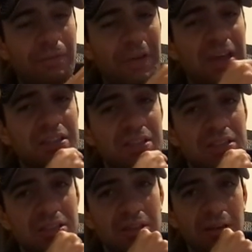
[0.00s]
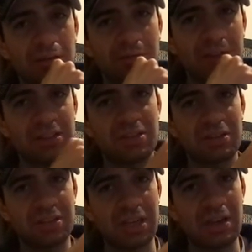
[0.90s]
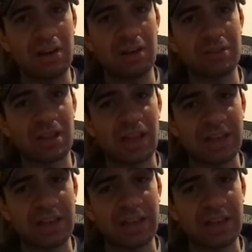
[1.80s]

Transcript: face to continue on with the